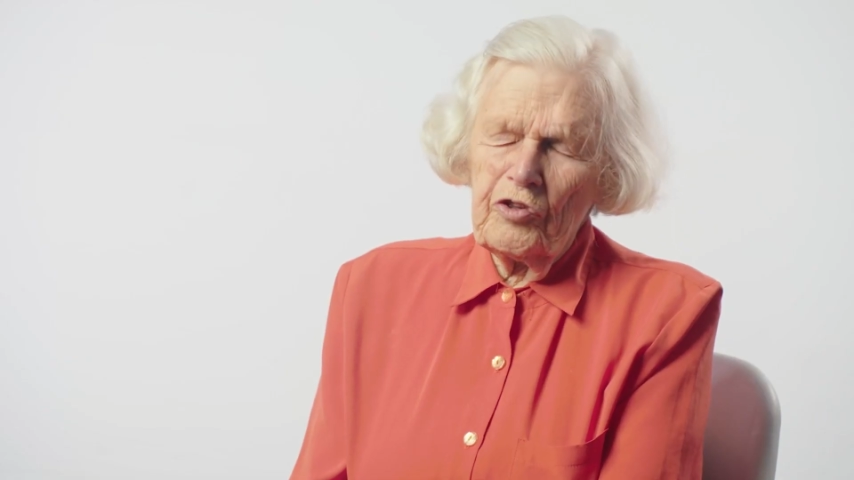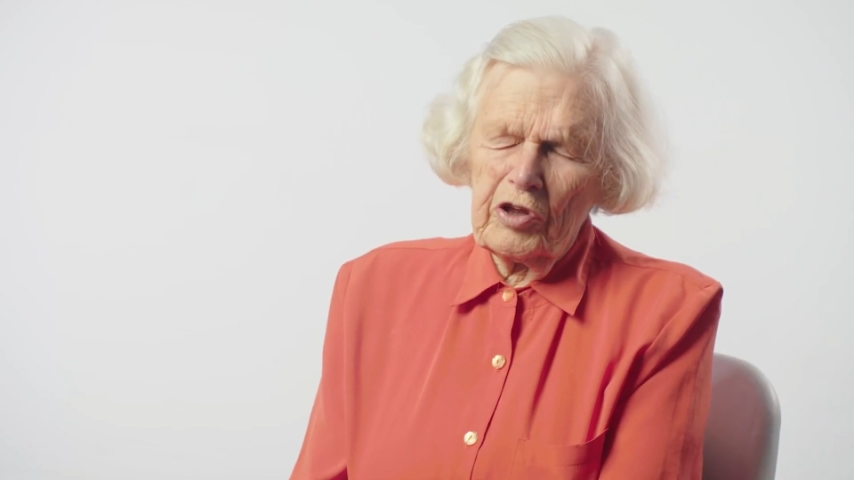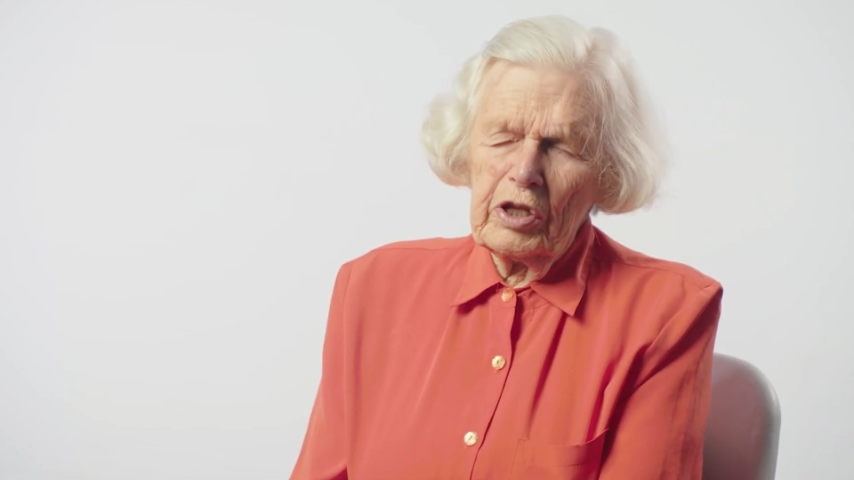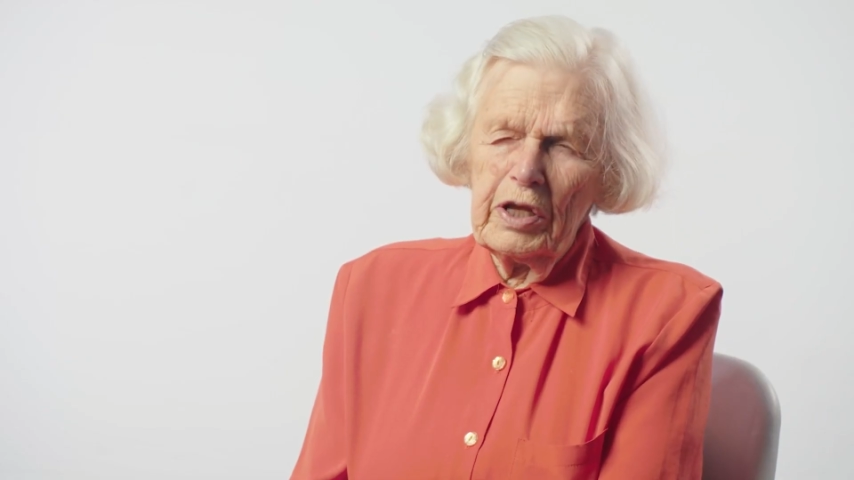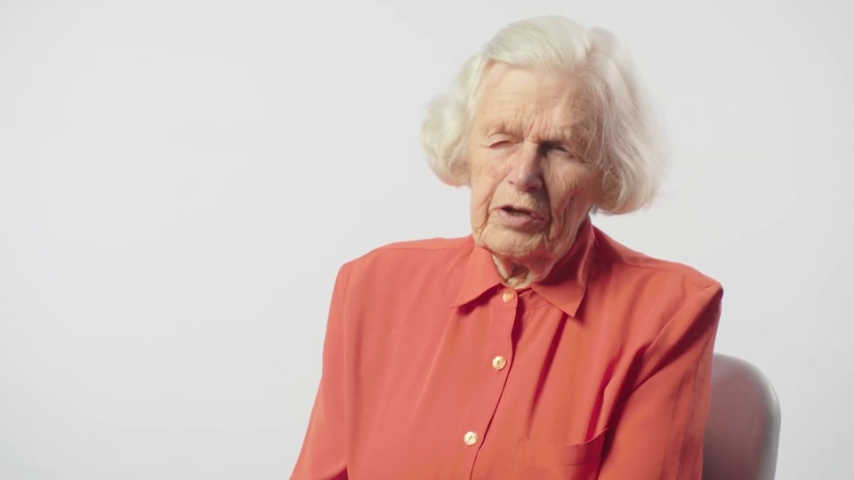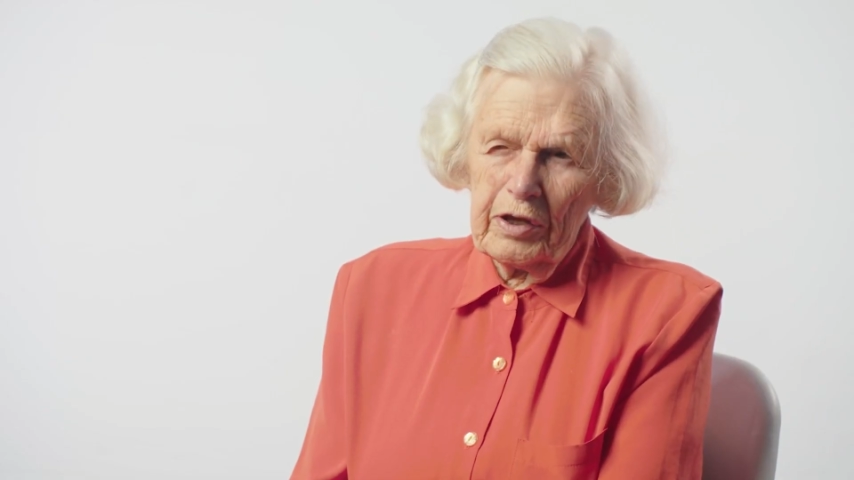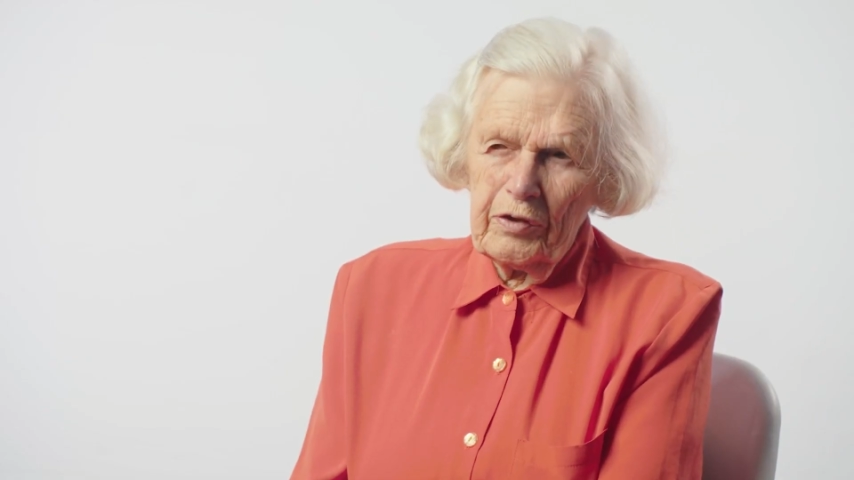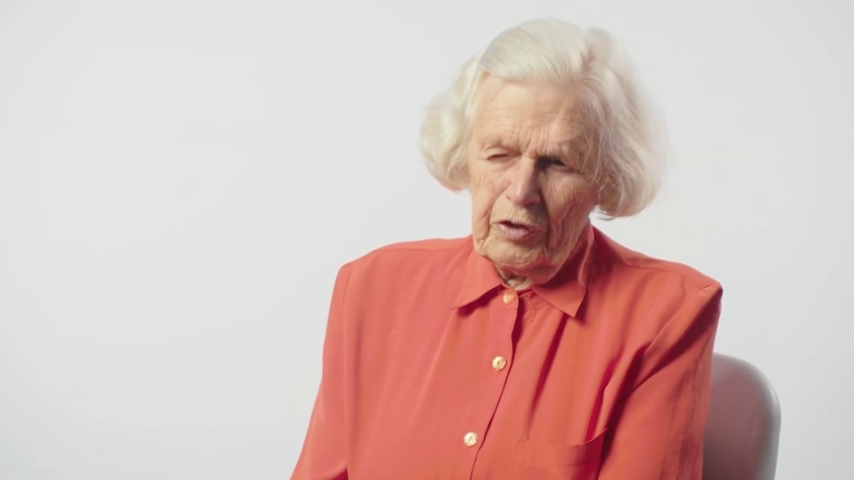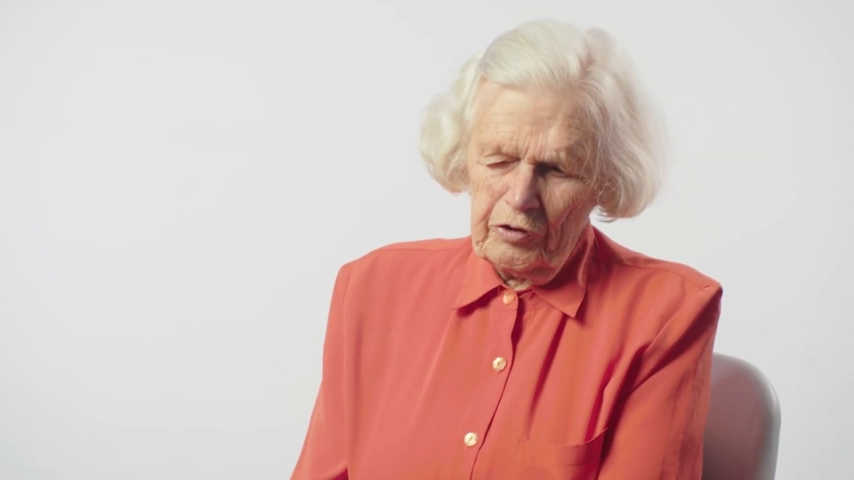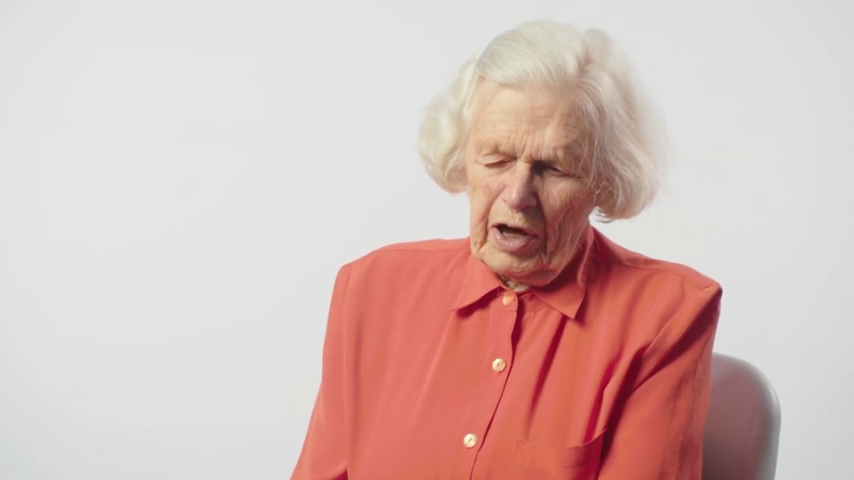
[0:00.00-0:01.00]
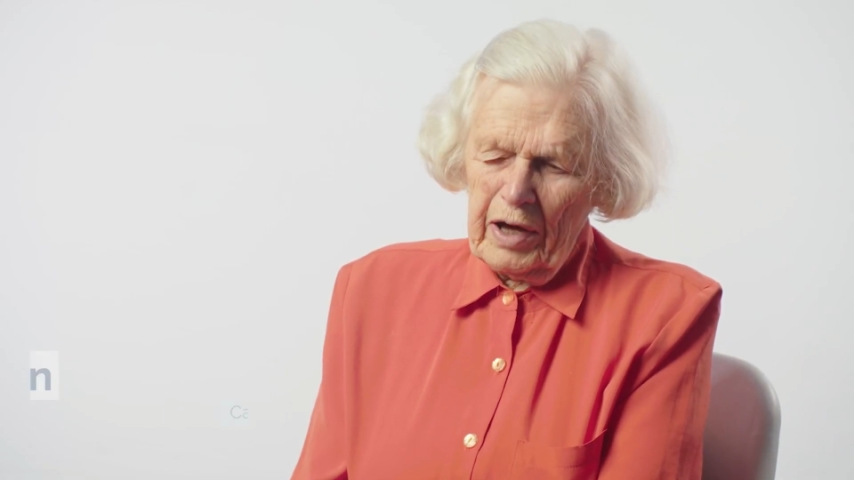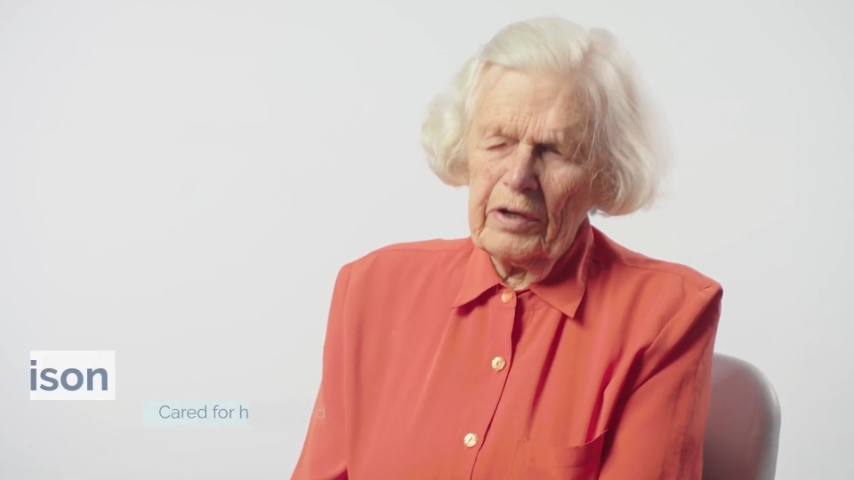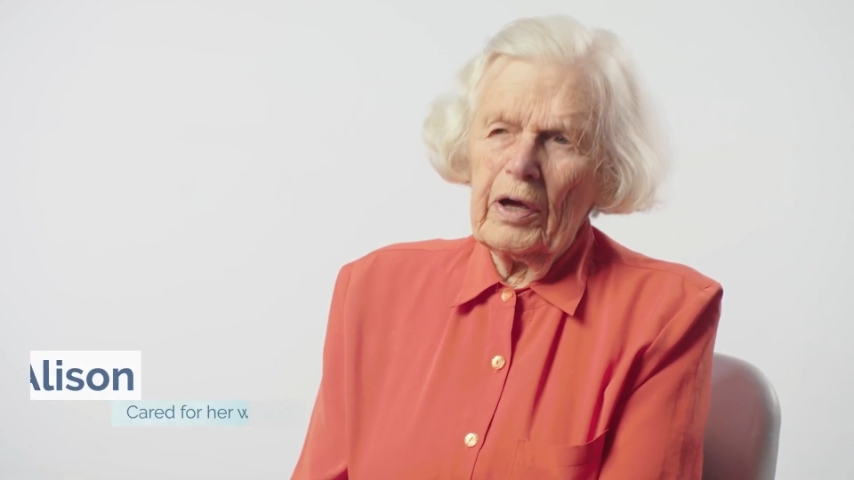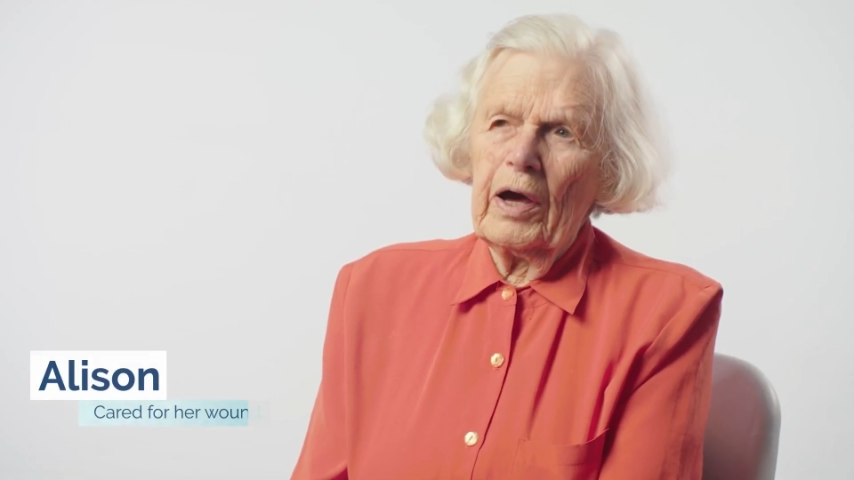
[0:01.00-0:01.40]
the clinic that I